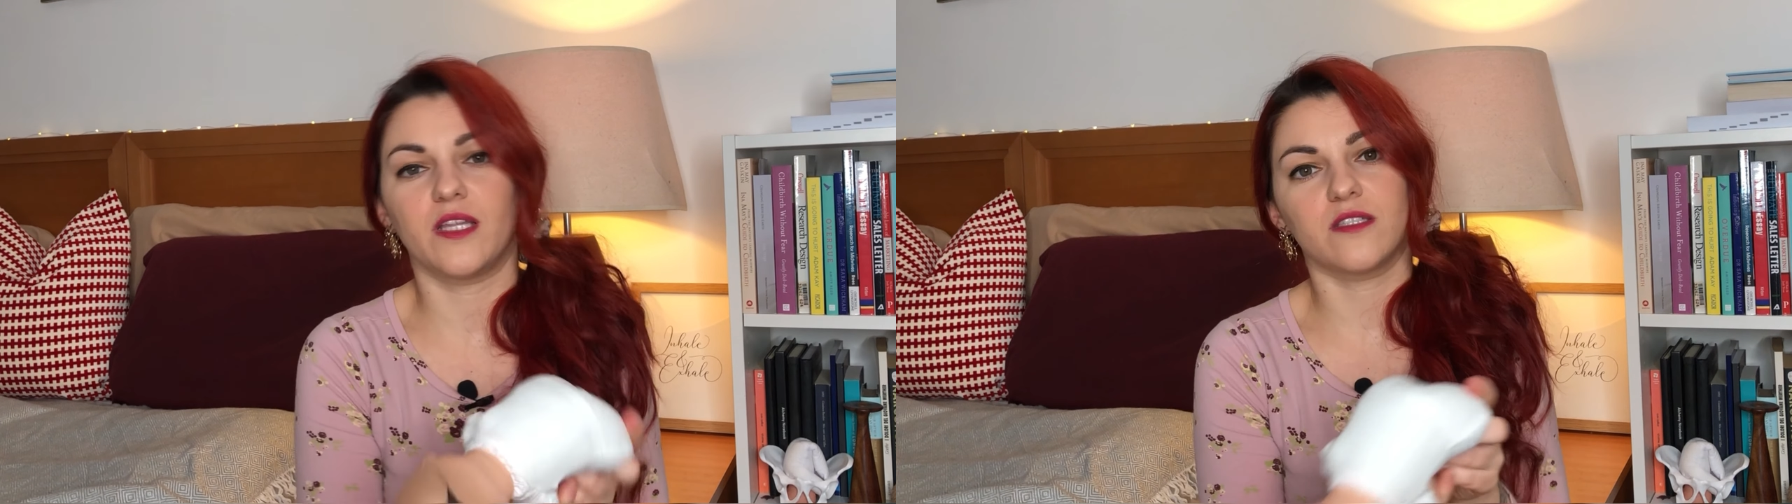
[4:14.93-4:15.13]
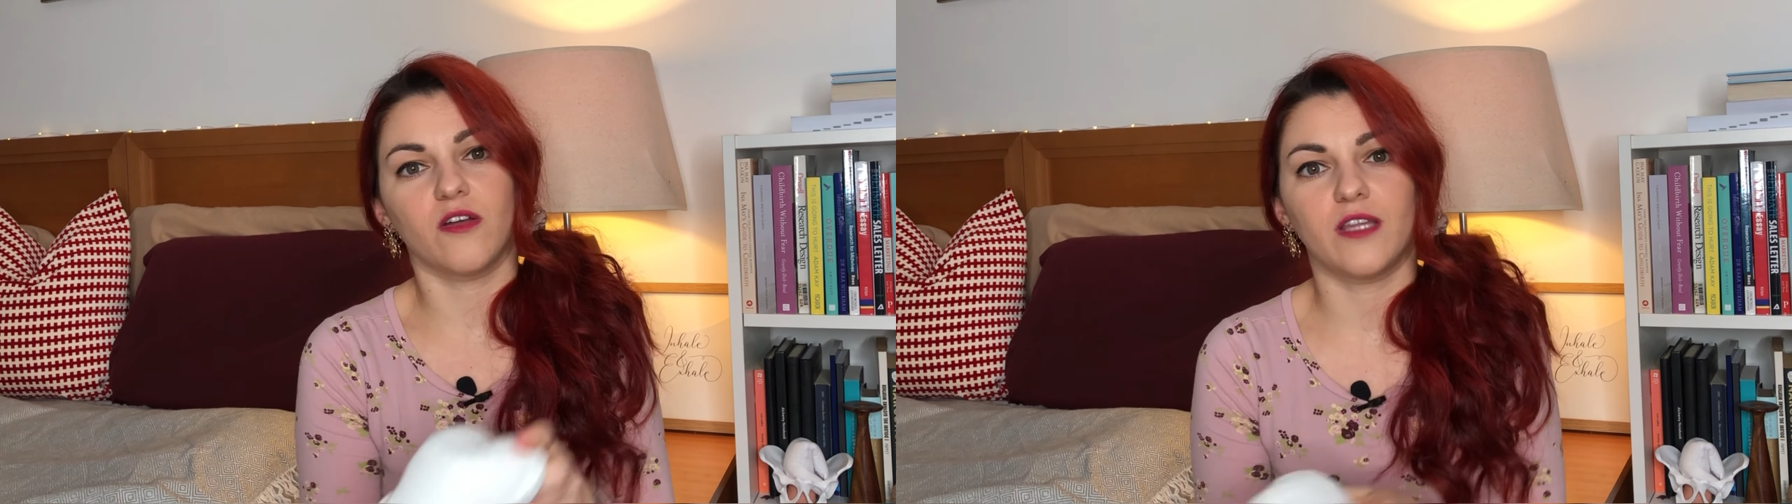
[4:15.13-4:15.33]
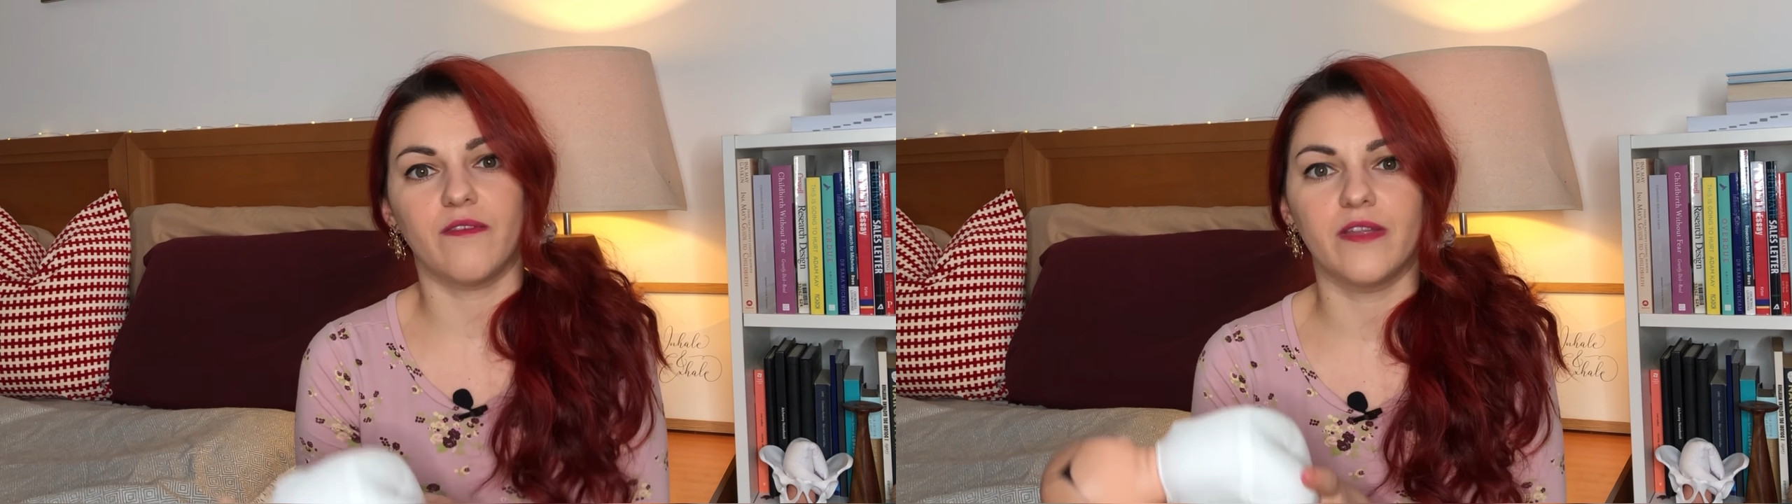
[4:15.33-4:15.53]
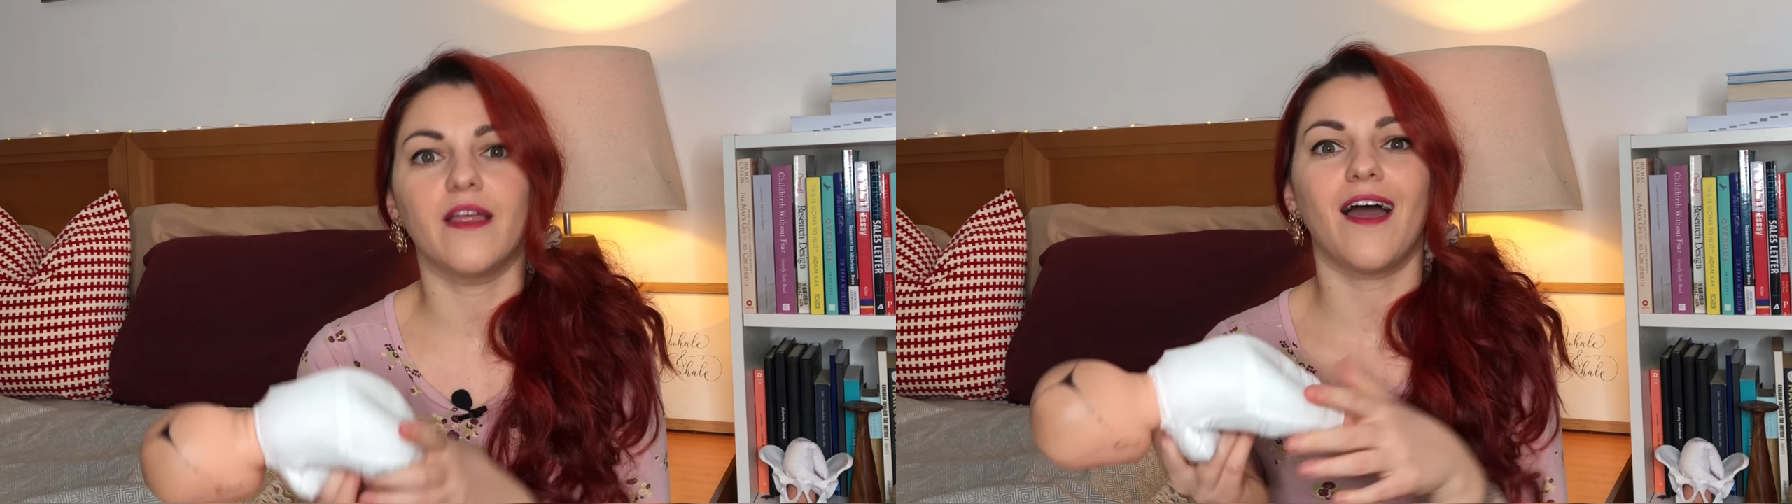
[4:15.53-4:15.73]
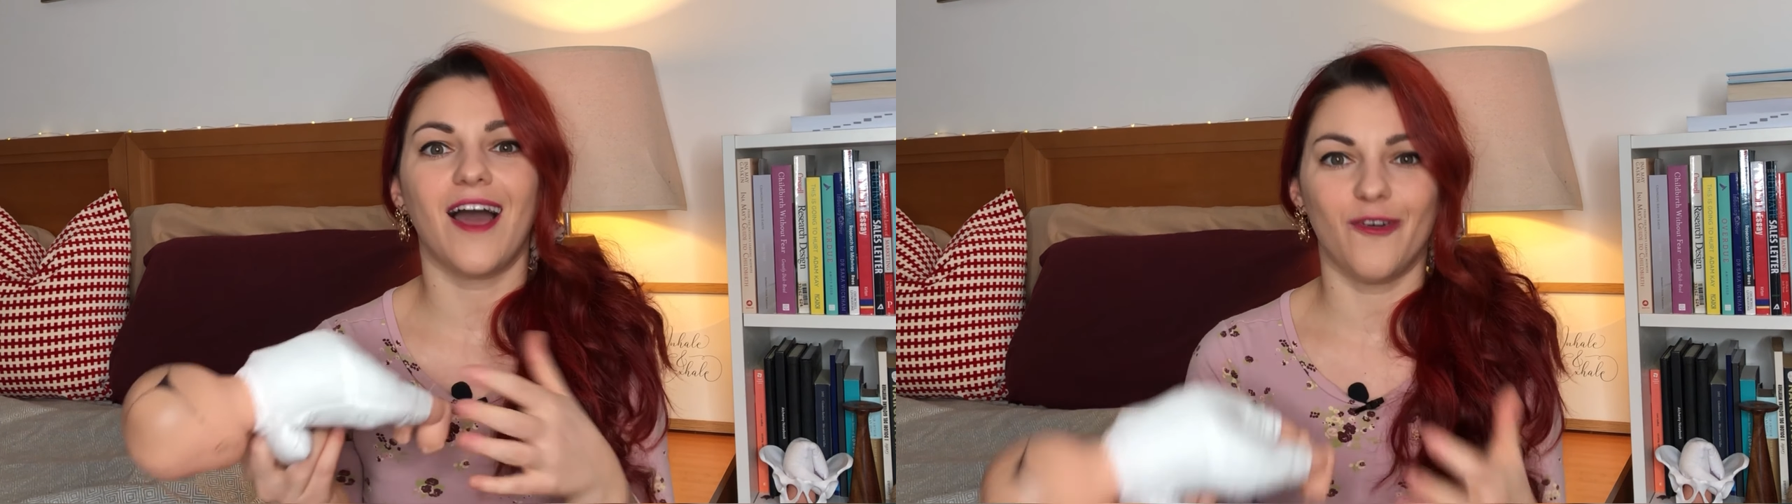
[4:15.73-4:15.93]
is not even
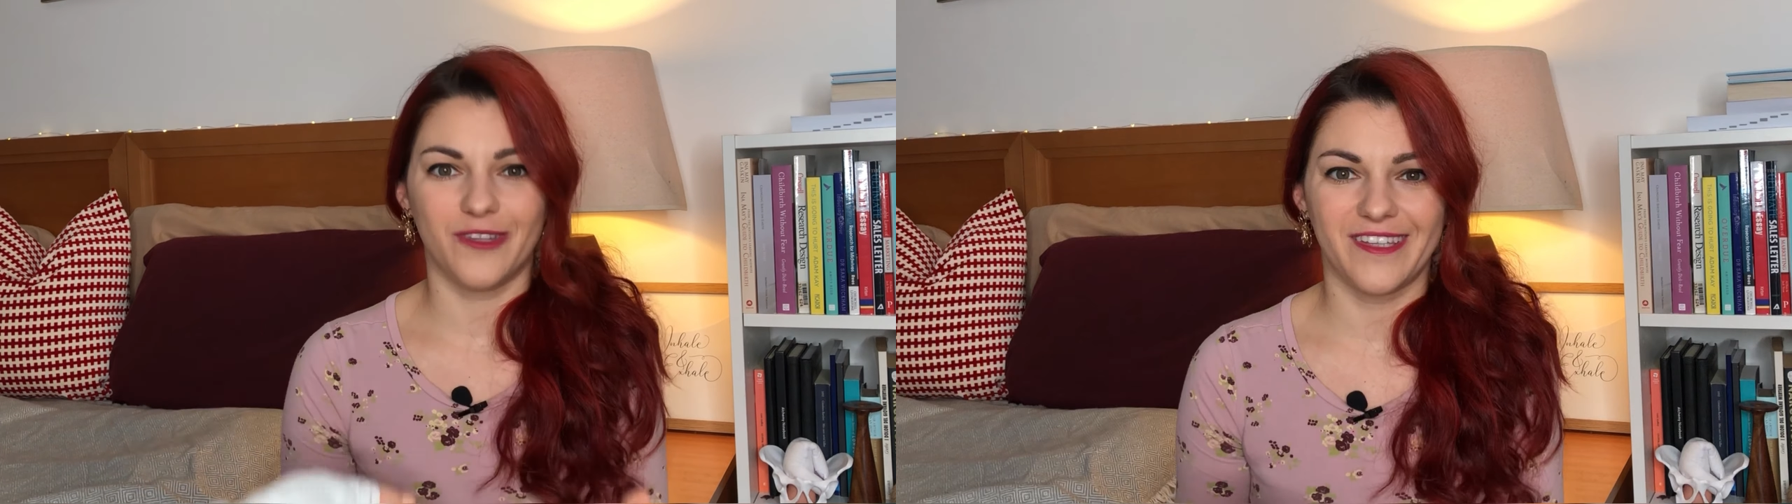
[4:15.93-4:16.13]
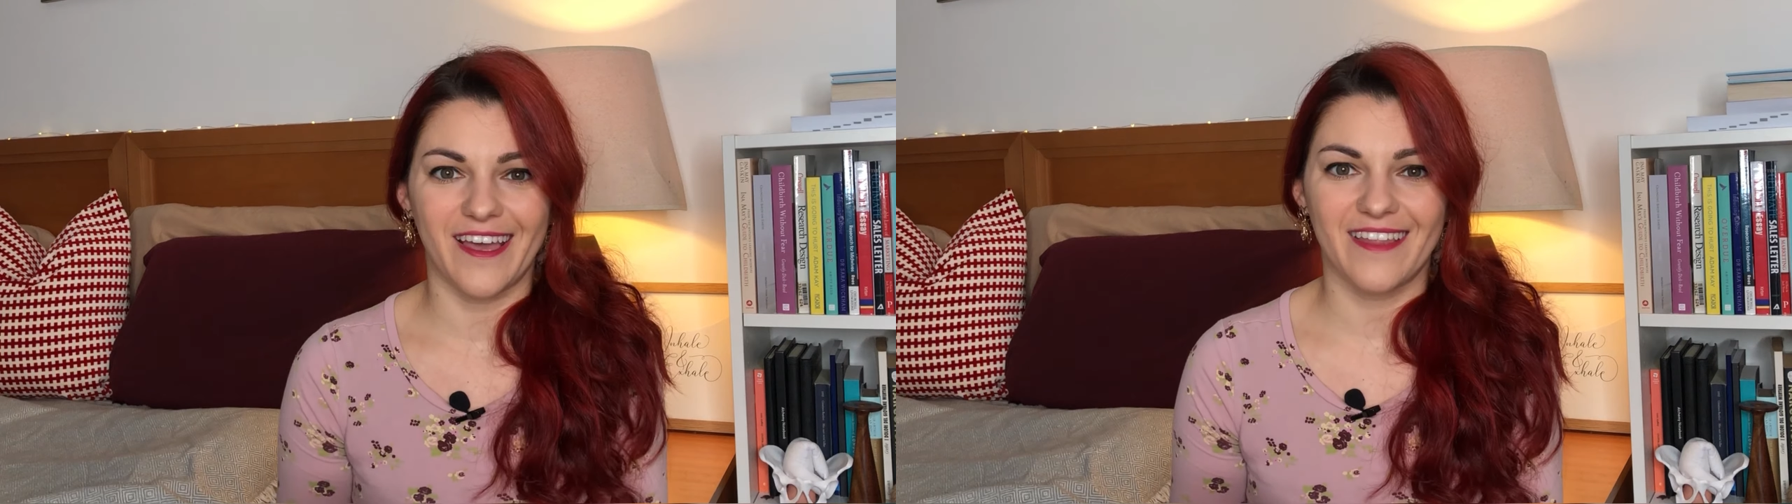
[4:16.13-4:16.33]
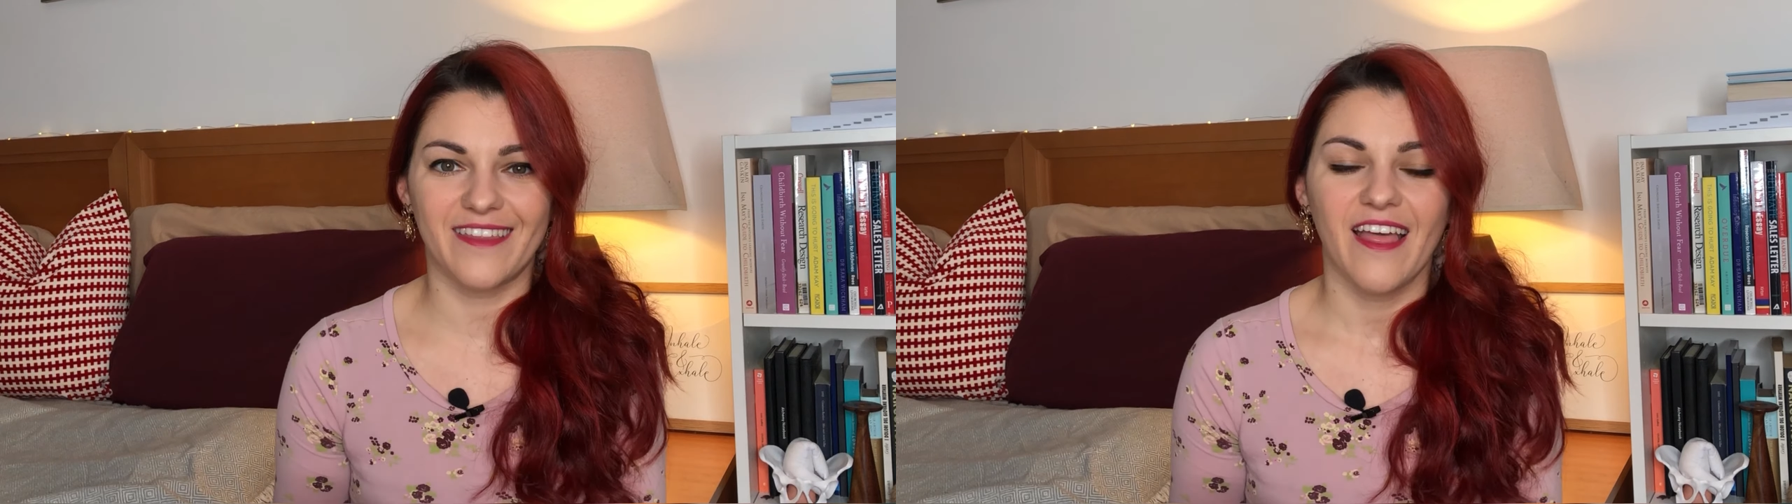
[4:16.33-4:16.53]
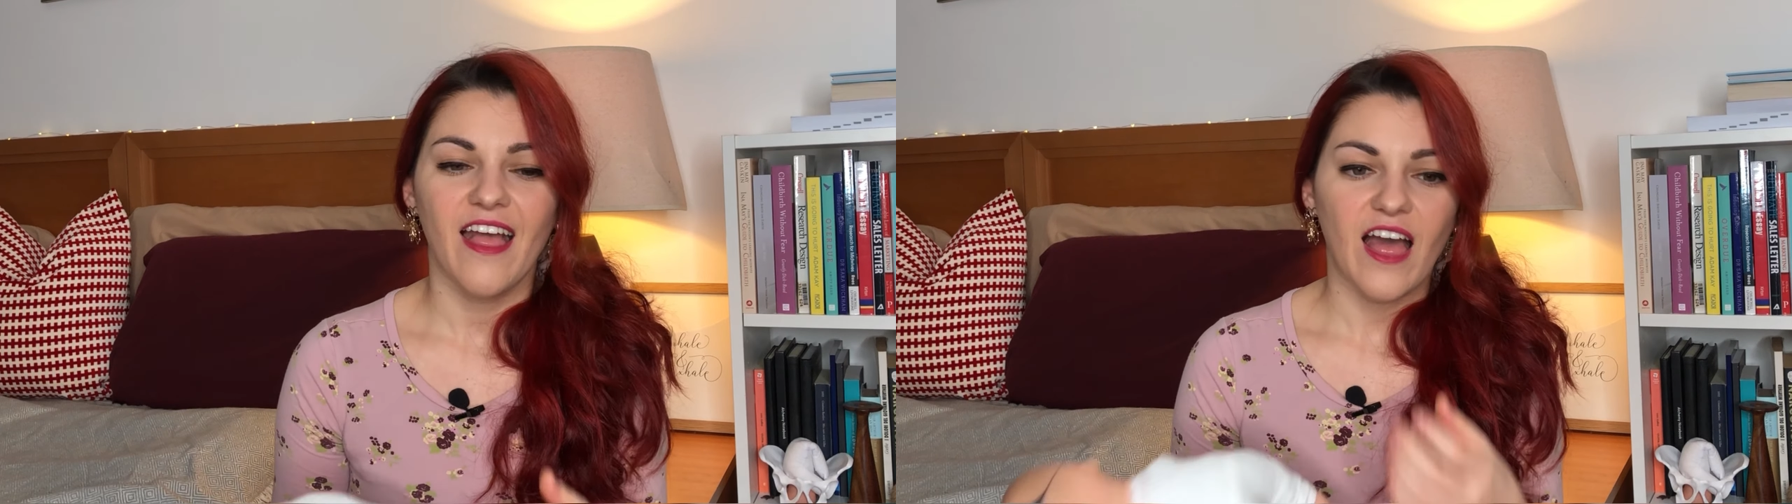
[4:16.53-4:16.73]
out yet.